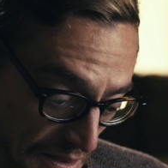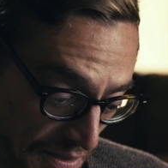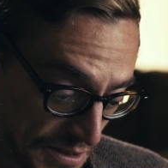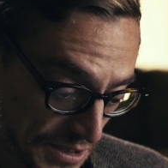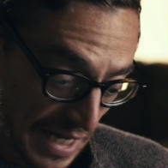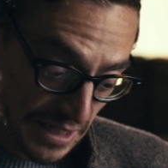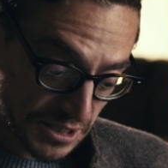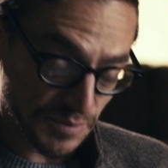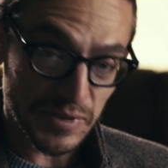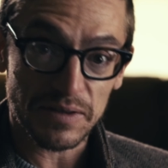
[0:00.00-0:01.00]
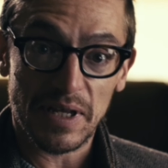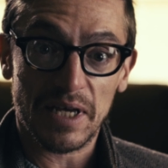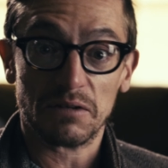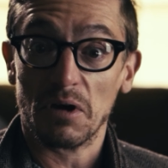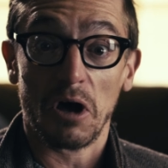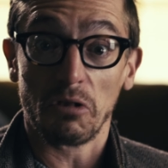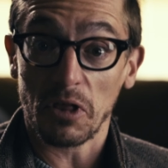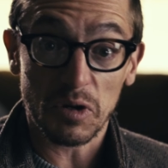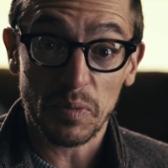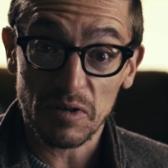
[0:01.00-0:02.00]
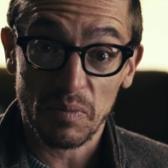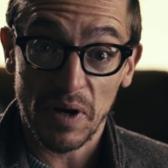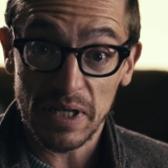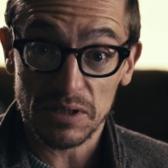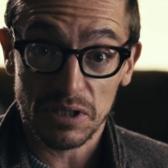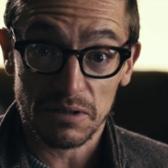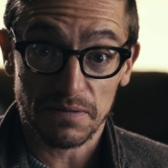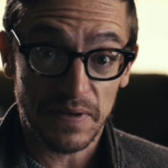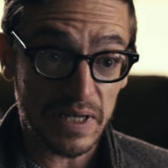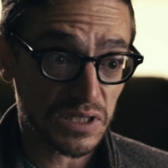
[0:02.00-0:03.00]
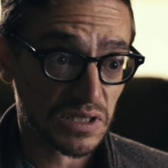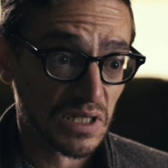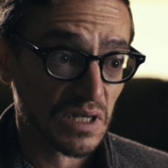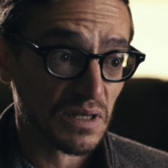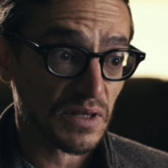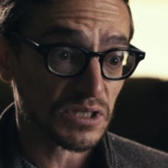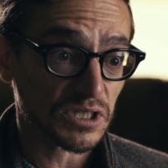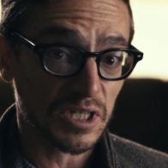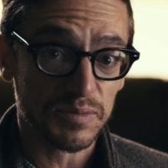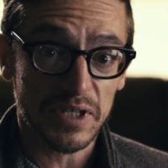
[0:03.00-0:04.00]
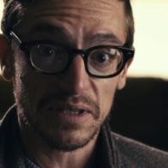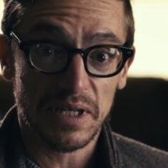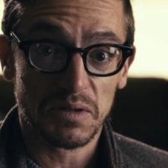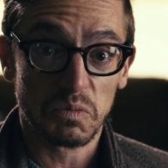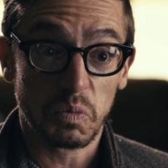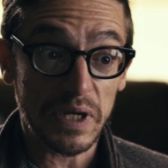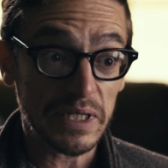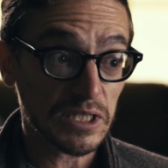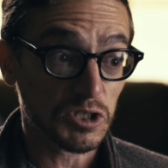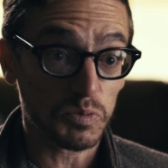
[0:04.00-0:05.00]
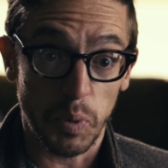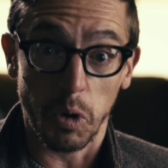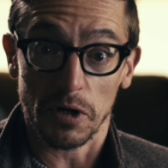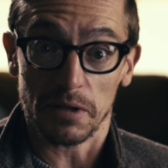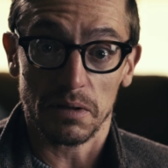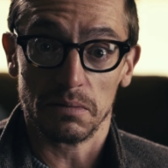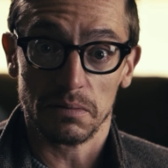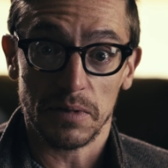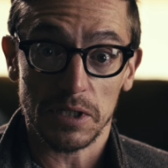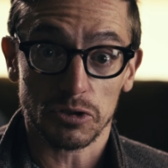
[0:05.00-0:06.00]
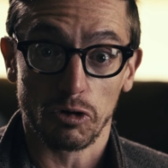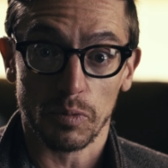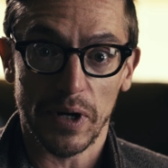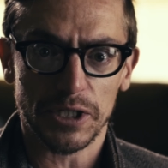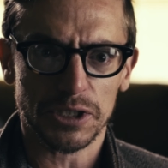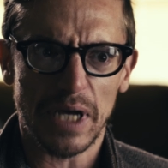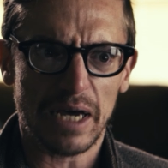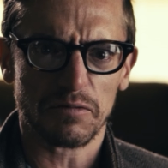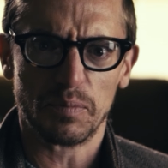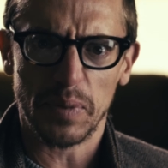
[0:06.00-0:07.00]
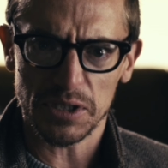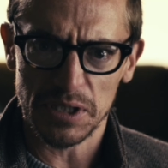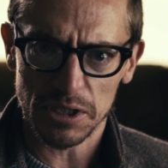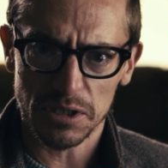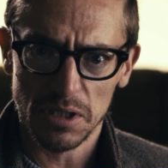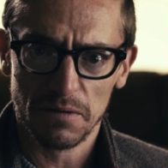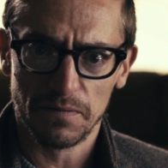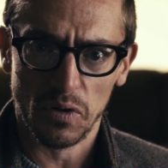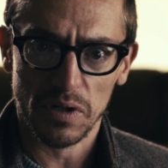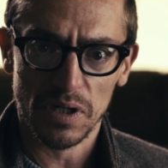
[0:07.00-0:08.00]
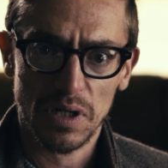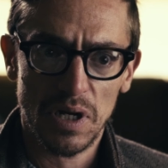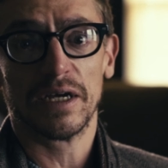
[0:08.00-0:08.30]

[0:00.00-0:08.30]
This is not something that a little bit of money is going to fix. This is something that we need to put these corporations out of business for.